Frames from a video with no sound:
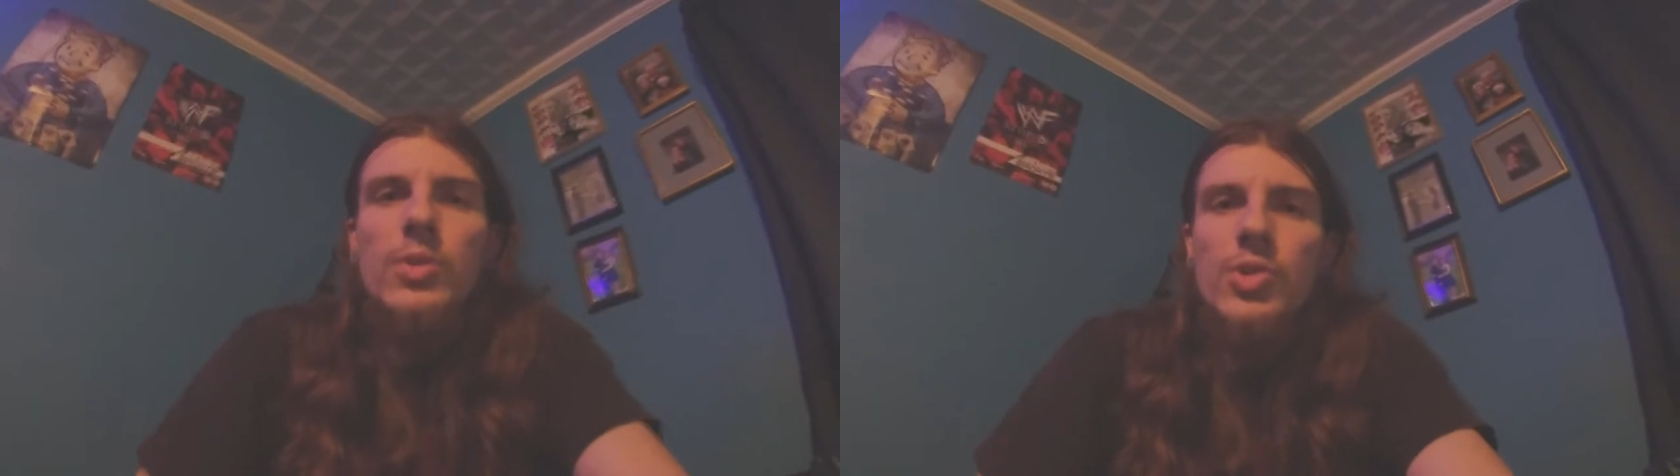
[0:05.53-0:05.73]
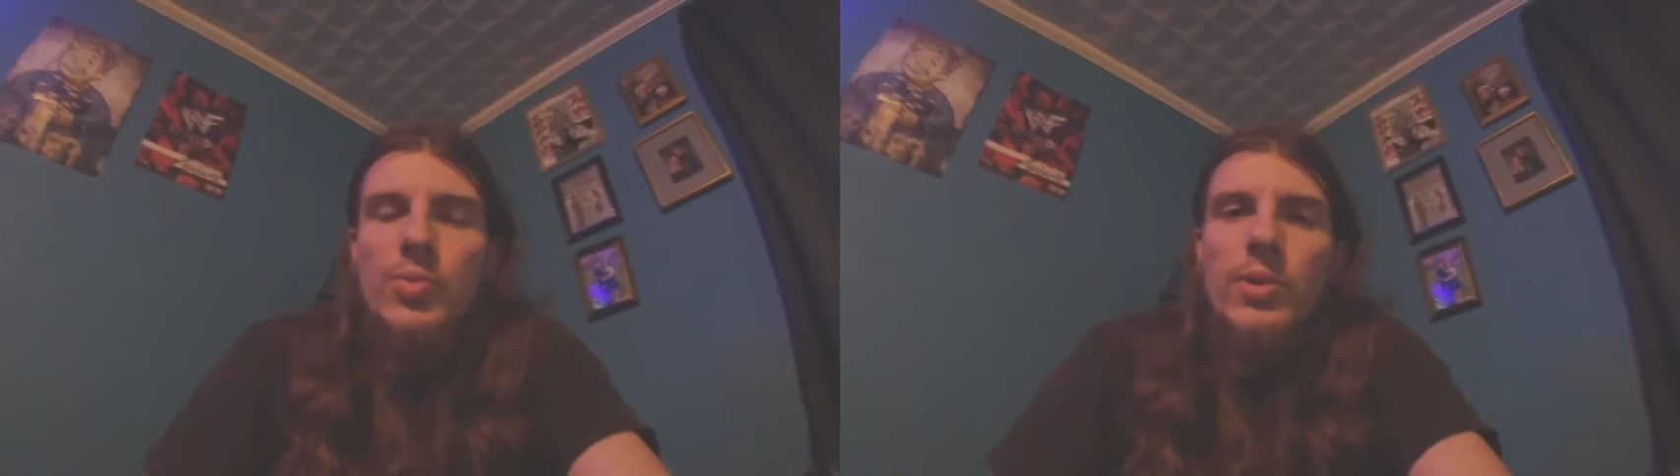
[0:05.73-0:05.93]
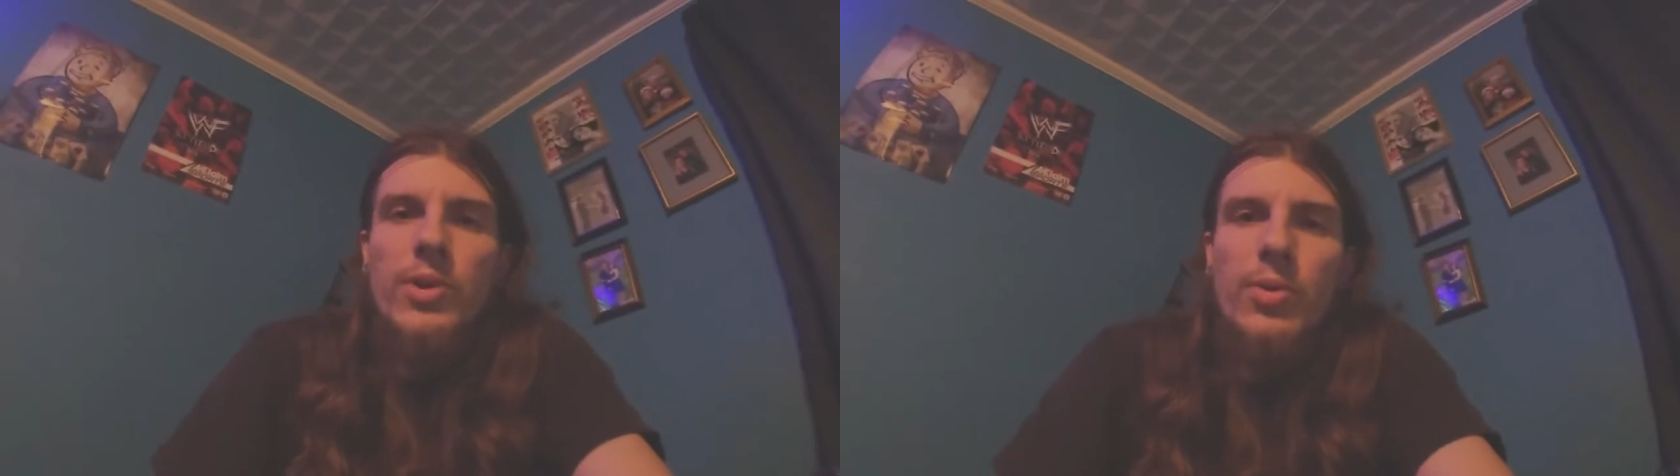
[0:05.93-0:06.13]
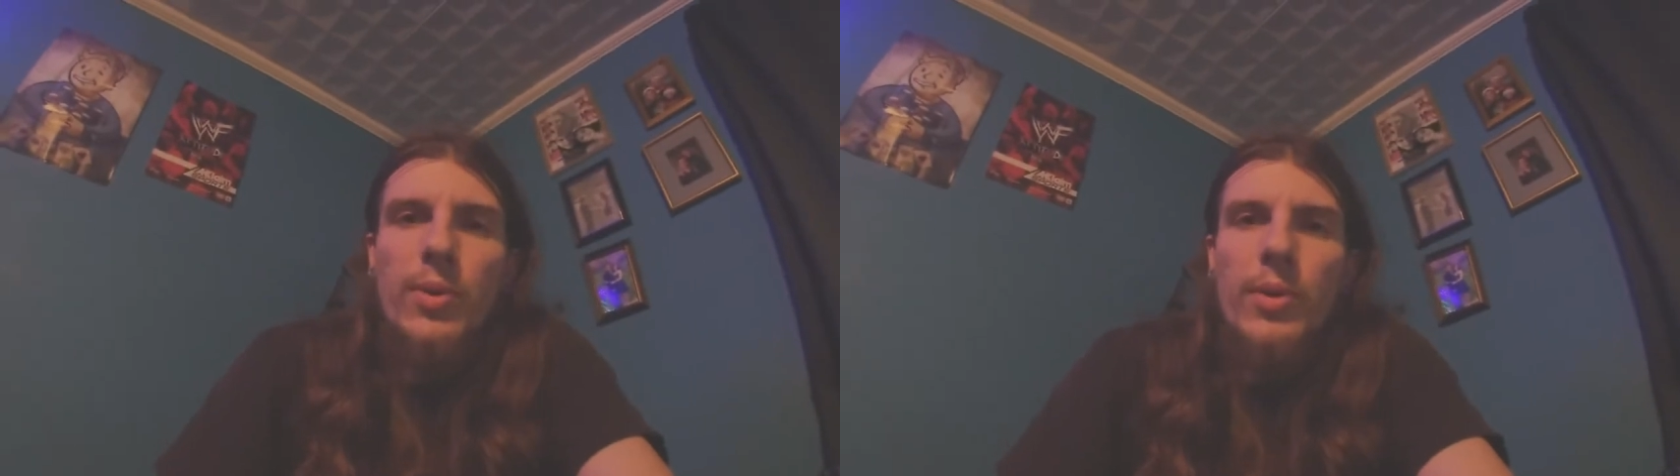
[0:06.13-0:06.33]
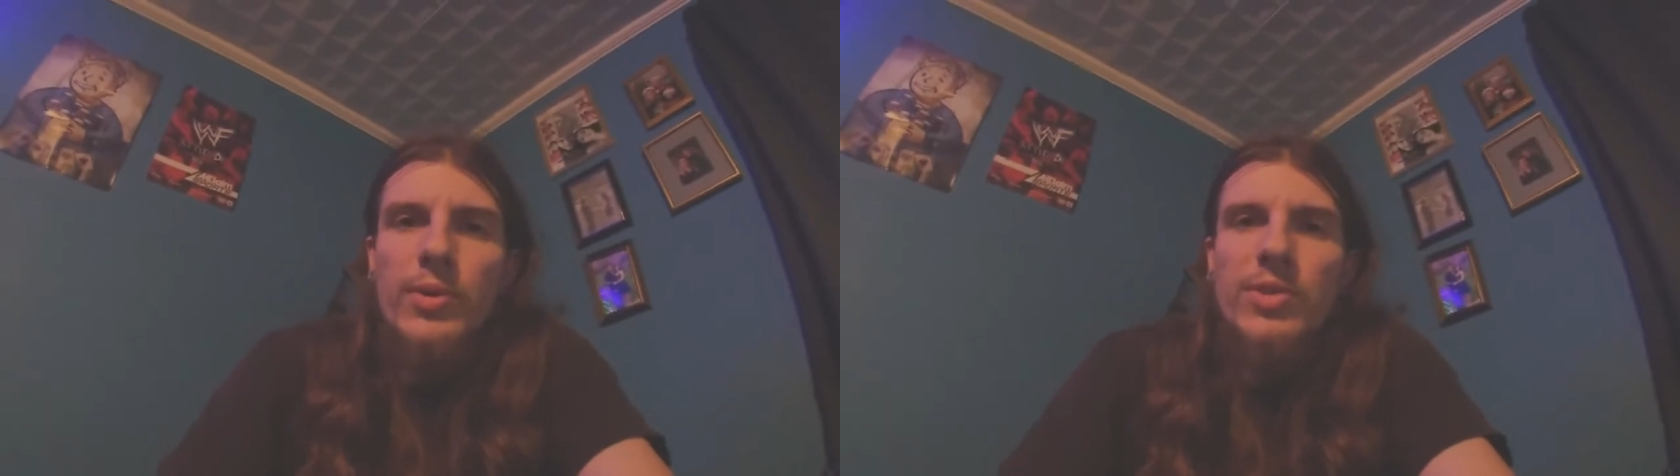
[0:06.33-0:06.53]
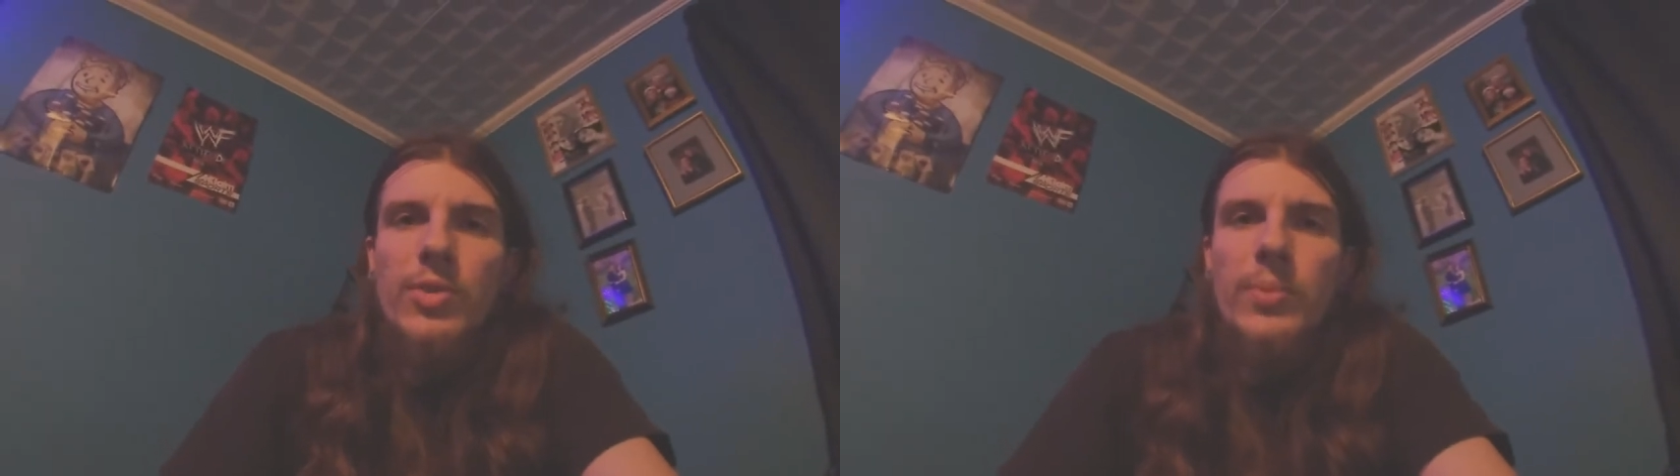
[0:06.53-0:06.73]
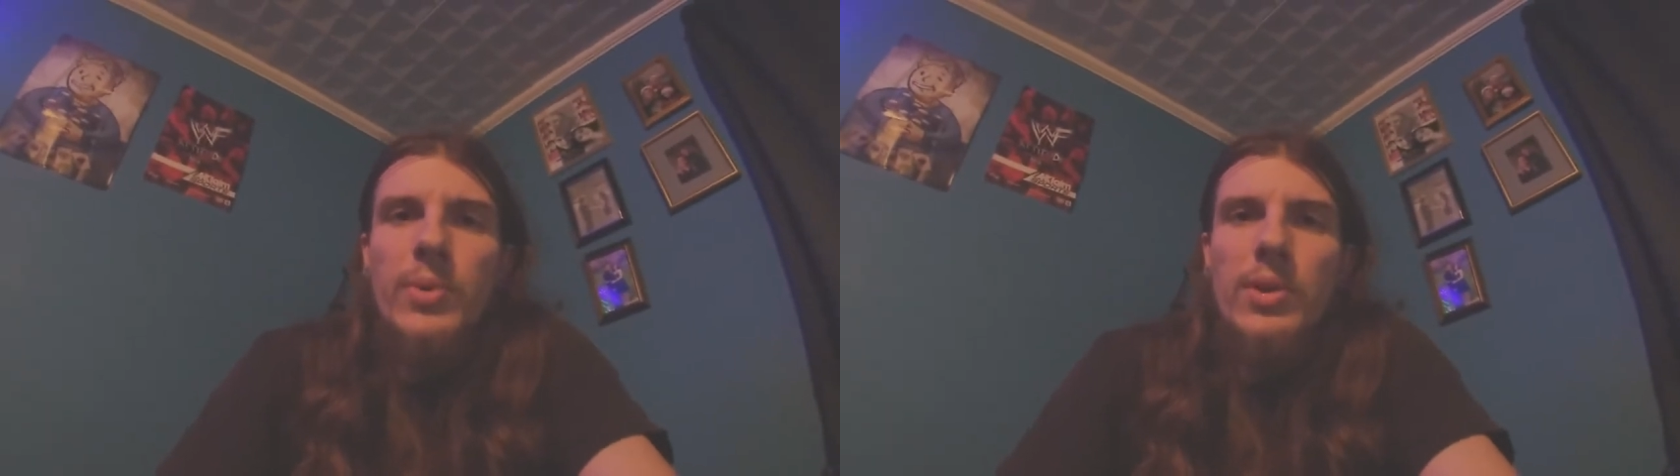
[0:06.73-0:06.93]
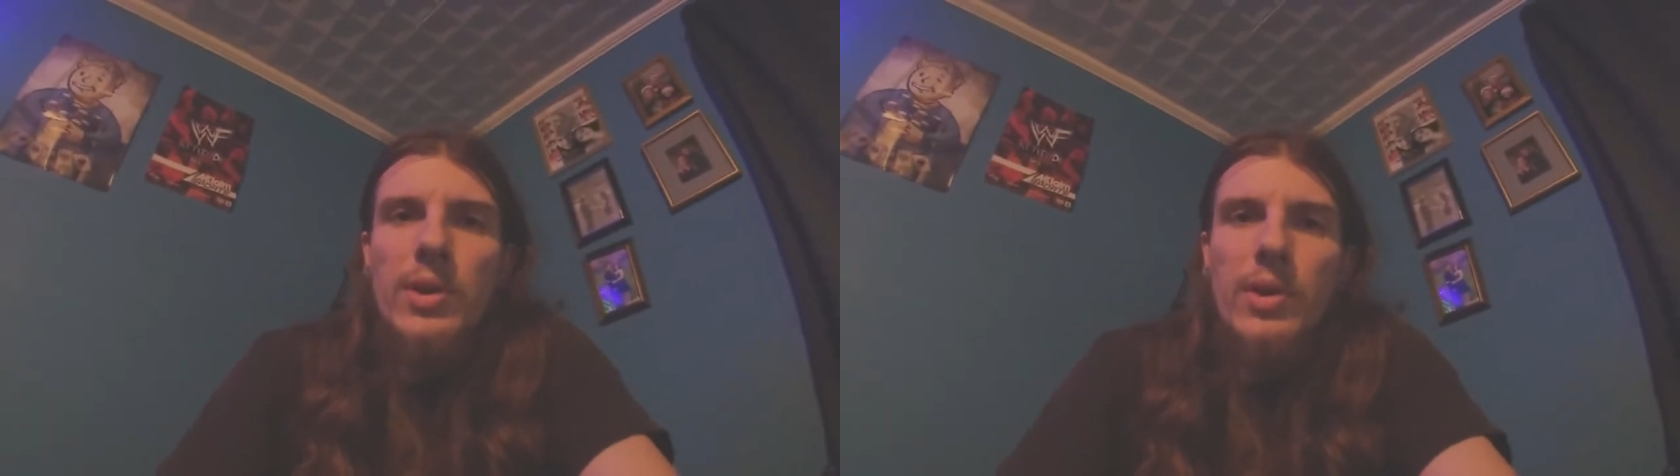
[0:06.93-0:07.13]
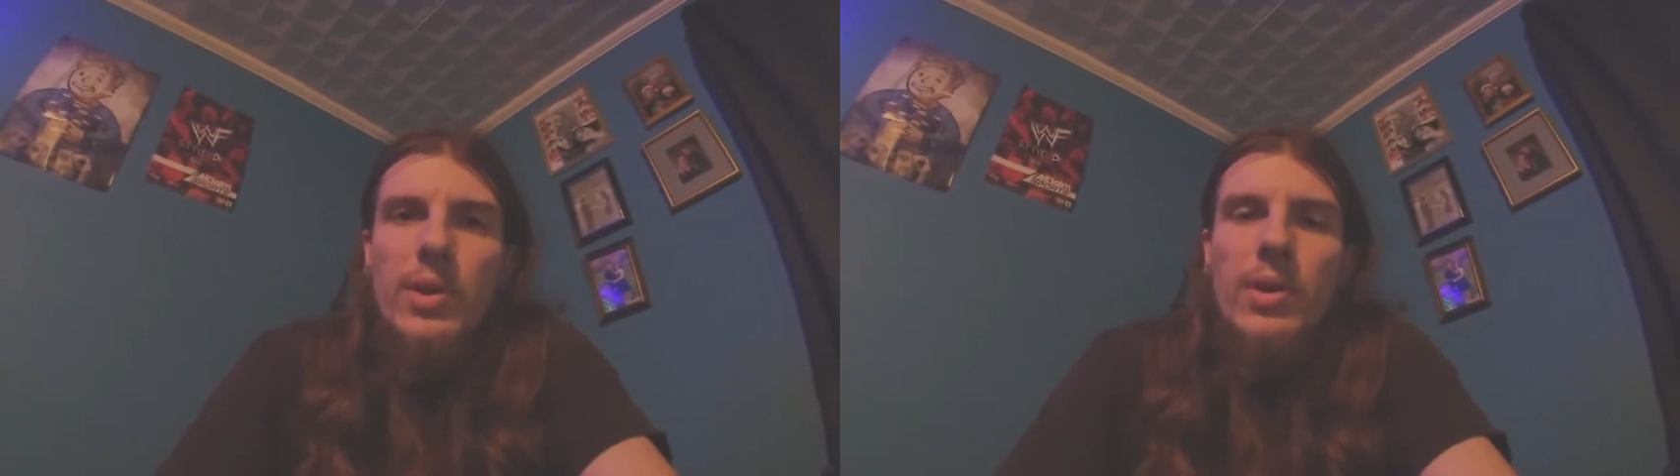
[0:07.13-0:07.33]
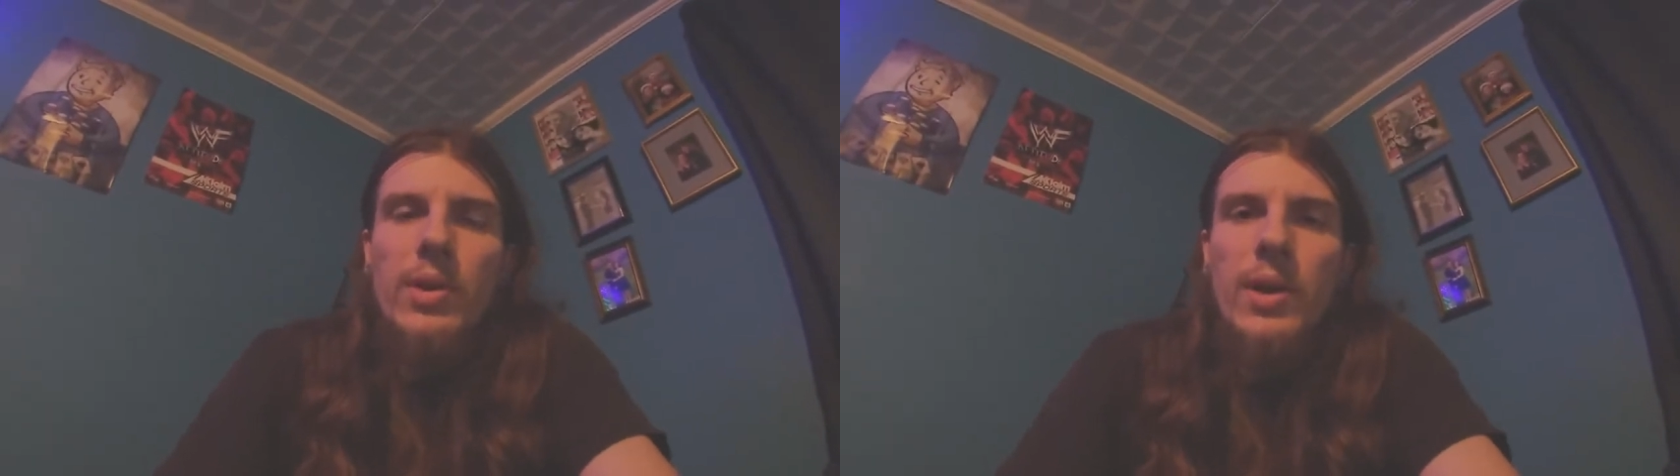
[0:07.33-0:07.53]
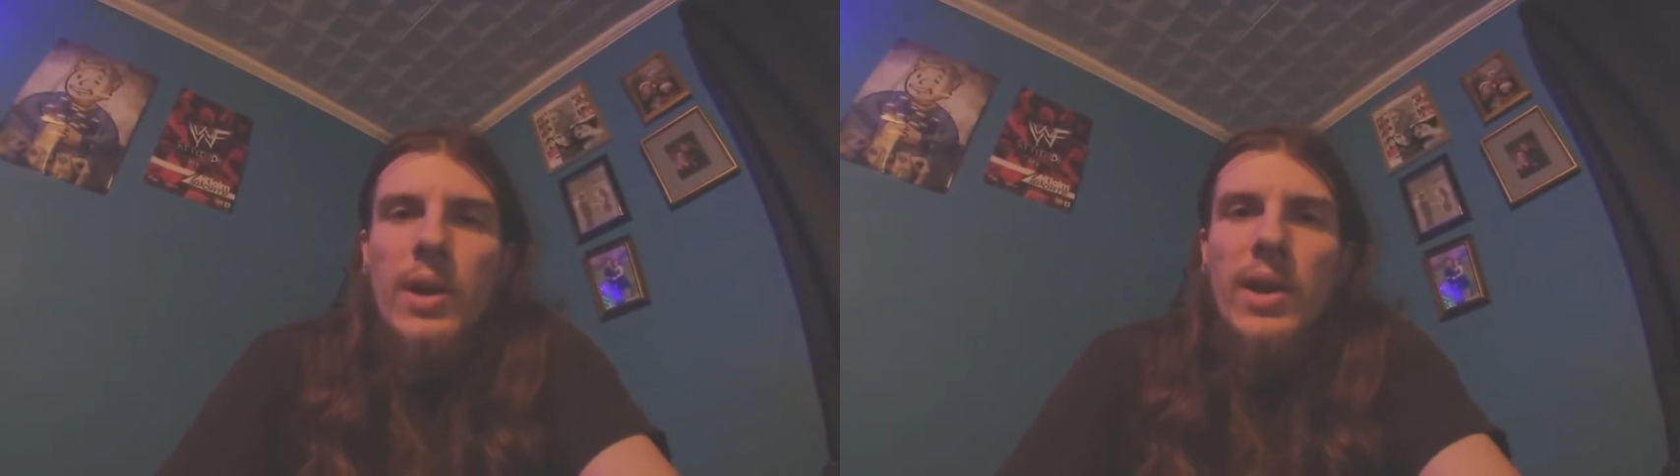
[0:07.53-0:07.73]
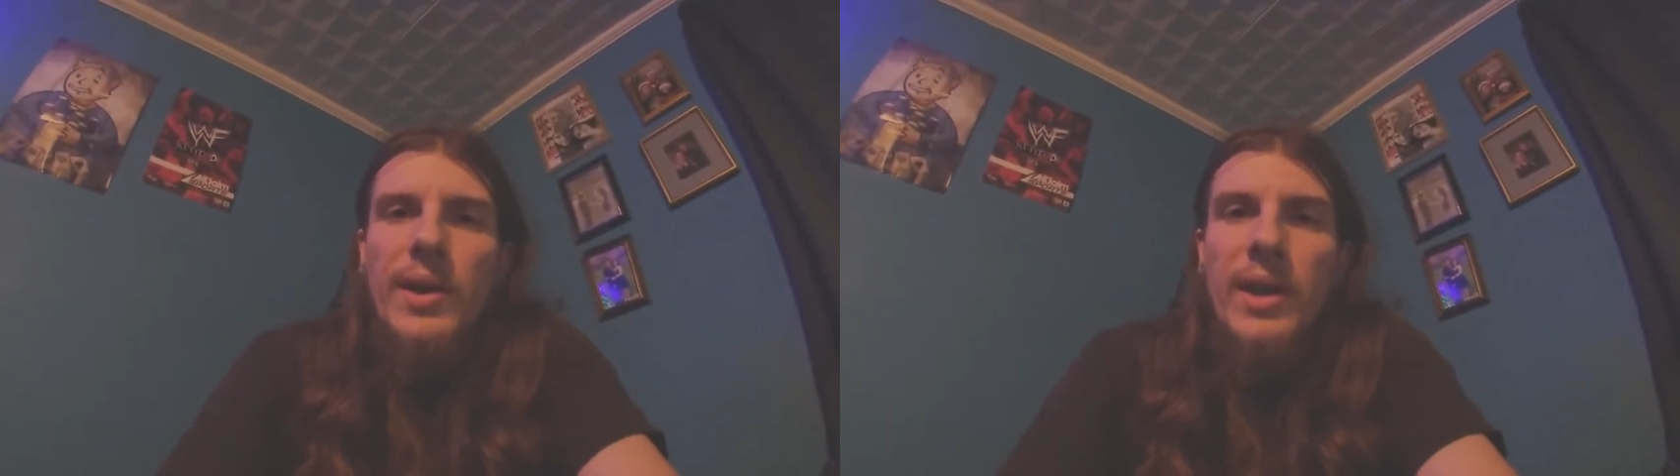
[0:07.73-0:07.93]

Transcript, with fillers: just wanted to throw this clip in here uh,